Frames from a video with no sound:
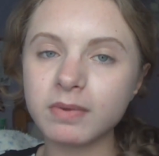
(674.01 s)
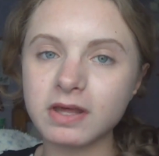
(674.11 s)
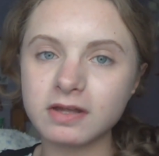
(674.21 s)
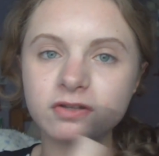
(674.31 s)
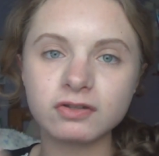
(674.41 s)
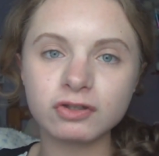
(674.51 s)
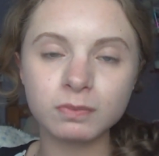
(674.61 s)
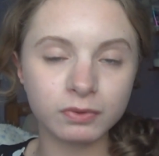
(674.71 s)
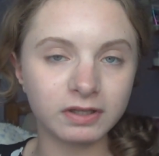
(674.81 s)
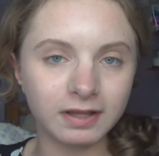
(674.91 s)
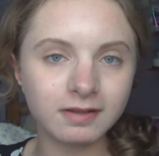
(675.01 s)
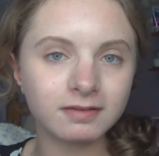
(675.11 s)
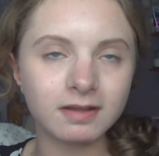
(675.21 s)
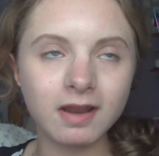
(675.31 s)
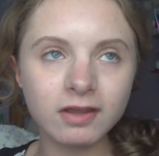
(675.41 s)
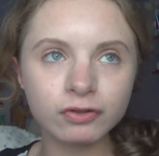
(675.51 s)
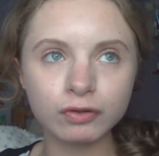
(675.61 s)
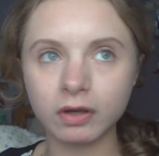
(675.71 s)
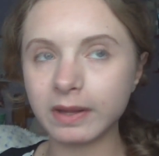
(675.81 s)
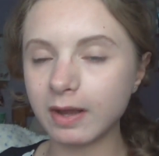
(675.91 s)
but to be honest,
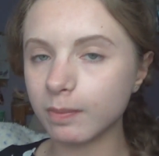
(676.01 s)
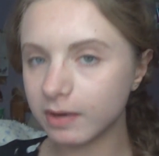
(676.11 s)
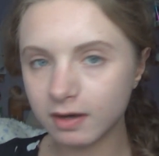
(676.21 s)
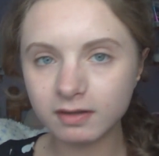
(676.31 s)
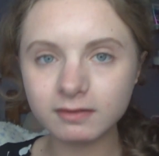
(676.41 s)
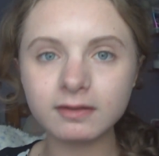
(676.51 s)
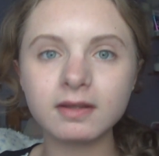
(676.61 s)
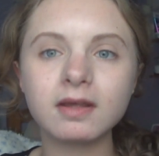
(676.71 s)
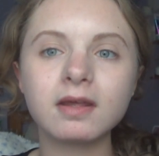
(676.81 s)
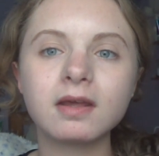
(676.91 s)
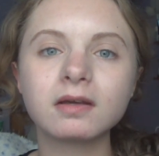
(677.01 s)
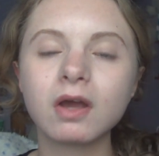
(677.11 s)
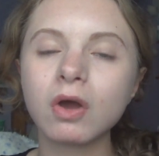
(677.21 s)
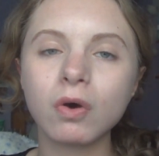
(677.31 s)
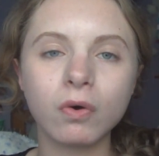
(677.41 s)
unless you're going out partying